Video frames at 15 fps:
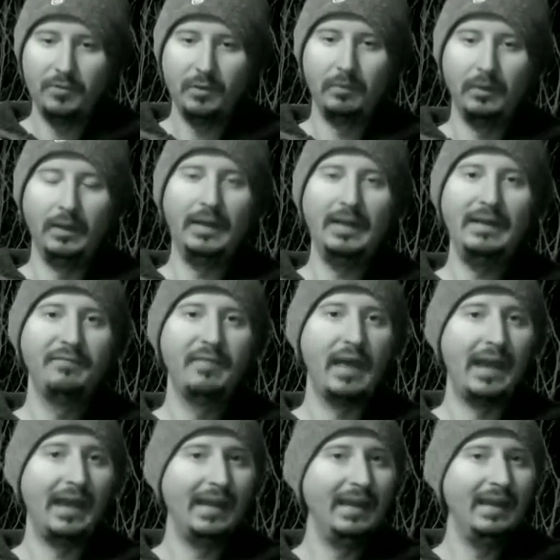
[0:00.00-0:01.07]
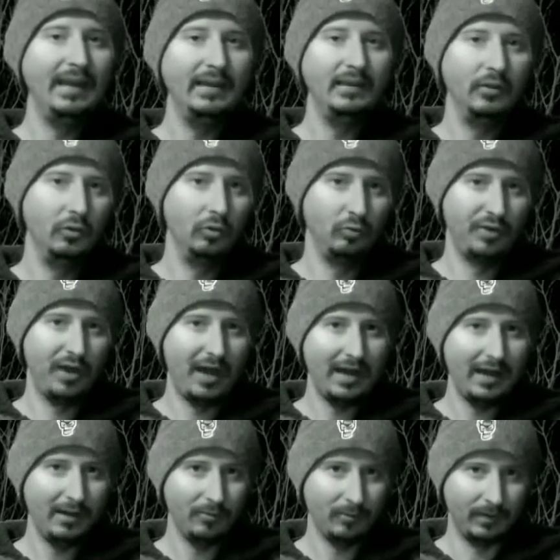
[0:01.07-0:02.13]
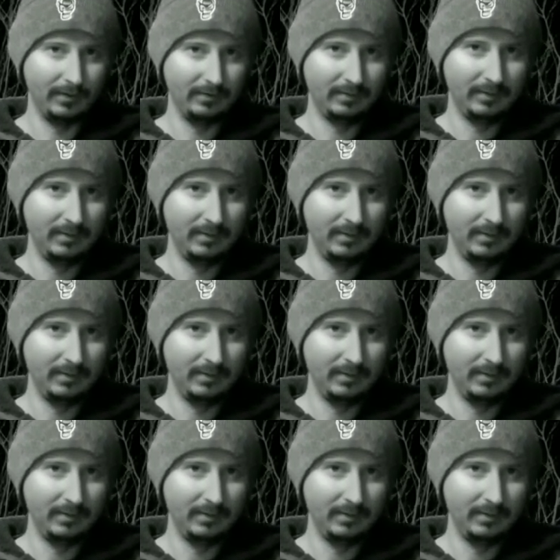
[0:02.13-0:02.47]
to believe that any little tyrant